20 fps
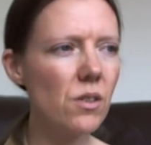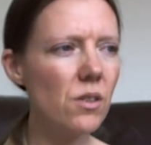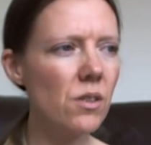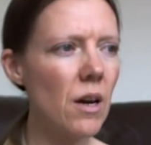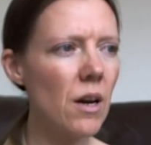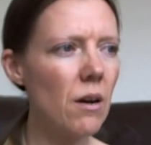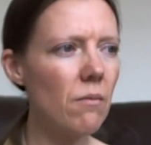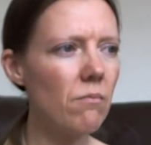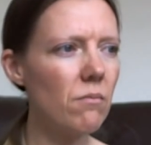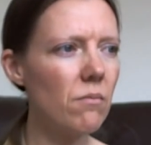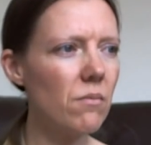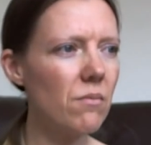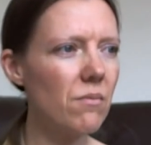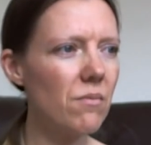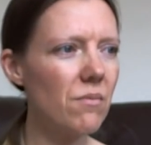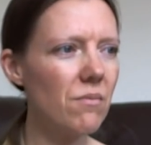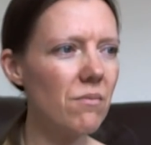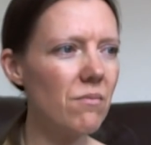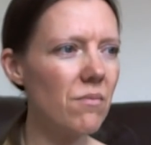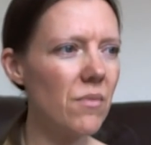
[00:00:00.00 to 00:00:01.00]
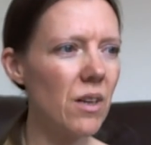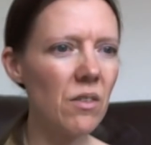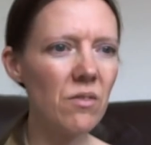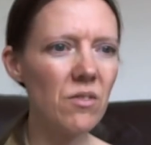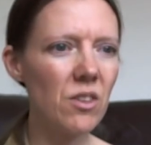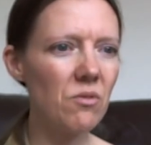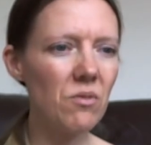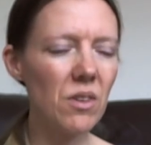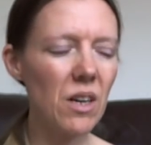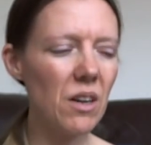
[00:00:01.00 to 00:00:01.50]
yeah, I
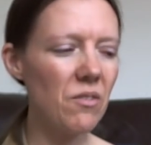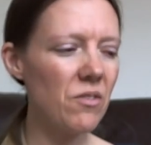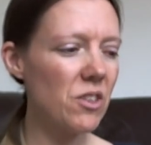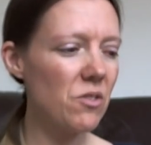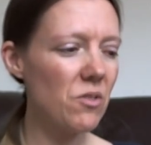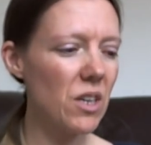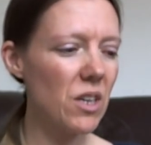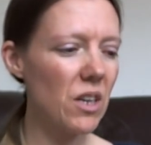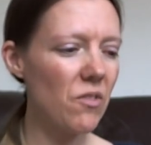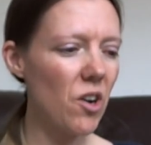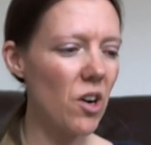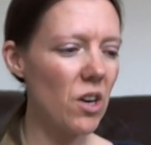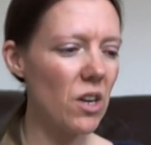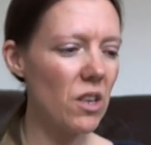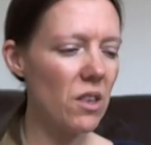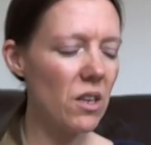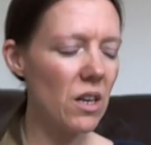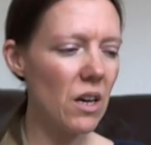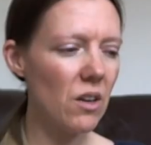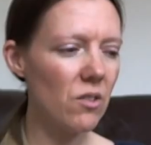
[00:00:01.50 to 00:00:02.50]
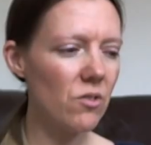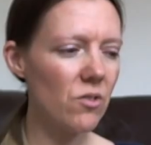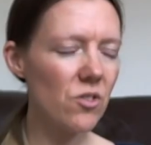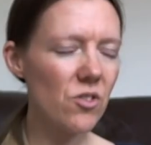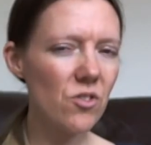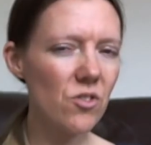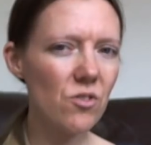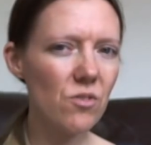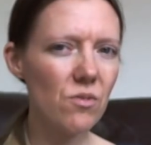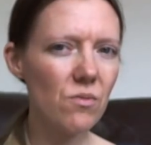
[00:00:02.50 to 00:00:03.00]
don't think I've got anything
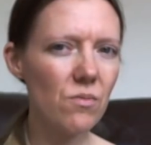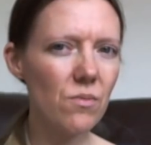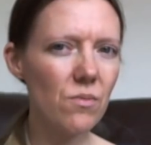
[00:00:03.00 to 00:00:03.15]
else.